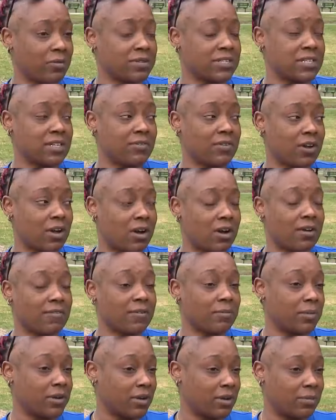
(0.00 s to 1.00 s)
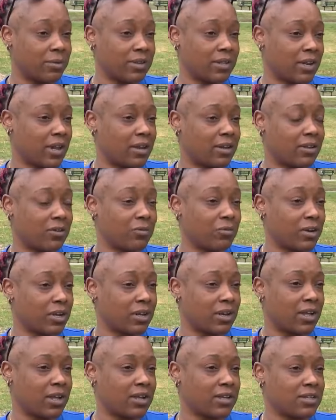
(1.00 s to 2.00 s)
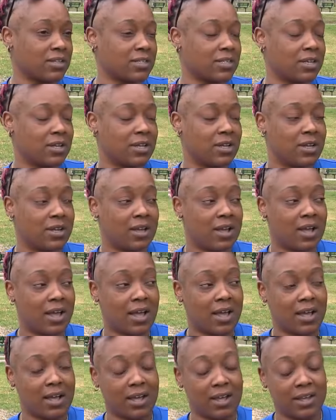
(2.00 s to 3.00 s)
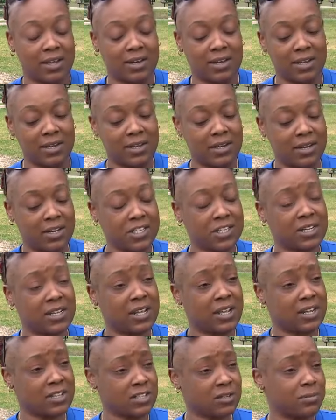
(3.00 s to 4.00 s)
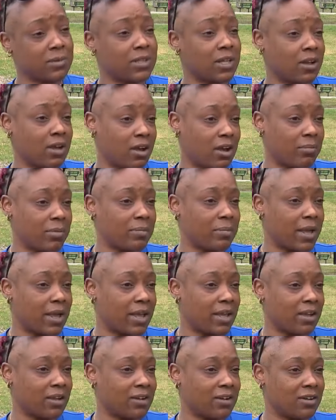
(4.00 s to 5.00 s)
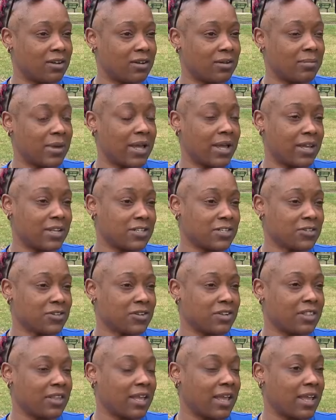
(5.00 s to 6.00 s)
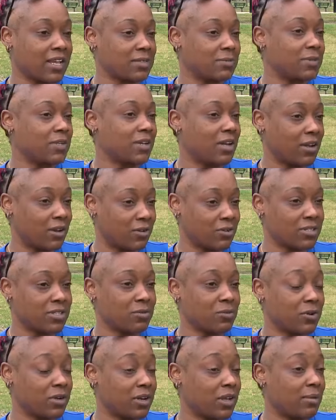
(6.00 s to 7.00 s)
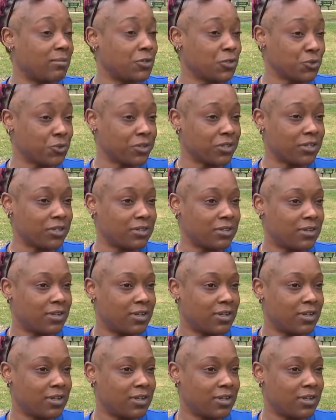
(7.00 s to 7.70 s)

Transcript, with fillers: I receive a call from a number that I didn't recognize. I didn't initially answer, but they called me back. Um, I answered and they asked me, Did I know someone named Jordan?